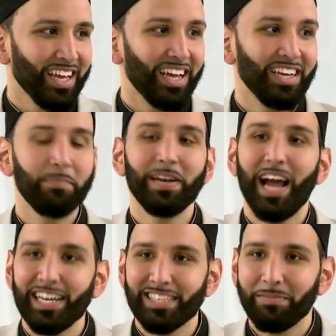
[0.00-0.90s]
And Ibn
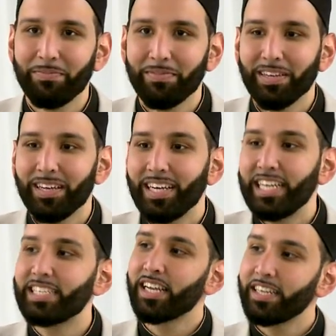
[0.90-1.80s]
Hazm,
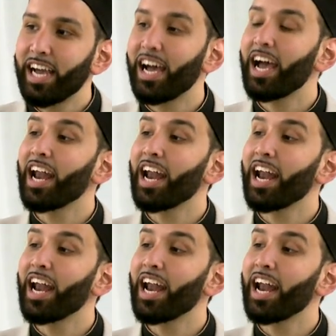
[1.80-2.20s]
he said, Yeah,